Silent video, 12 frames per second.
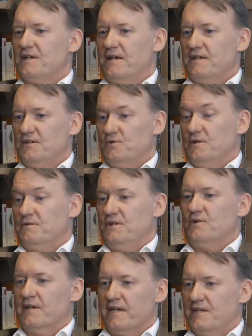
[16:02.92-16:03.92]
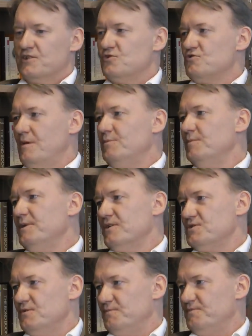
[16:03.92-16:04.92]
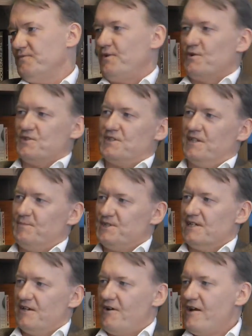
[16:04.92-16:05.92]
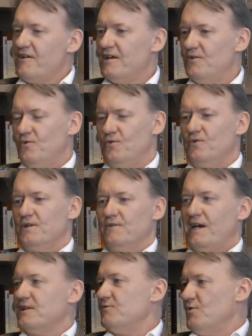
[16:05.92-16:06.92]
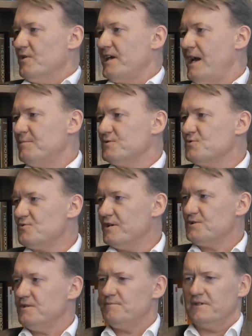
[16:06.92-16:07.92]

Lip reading: you can get into trouble because you've focused in a particular area, or you've had the wrong capital structure.